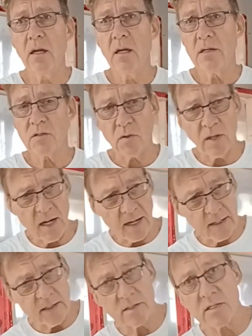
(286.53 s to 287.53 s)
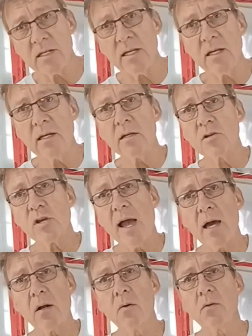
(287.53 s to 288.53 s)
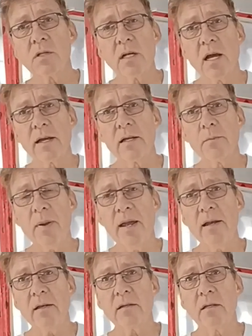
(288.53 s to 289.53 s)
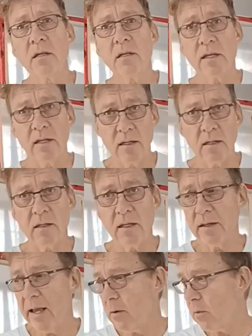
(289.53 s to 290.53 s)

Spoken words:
so that I can see shadows and I can paint in that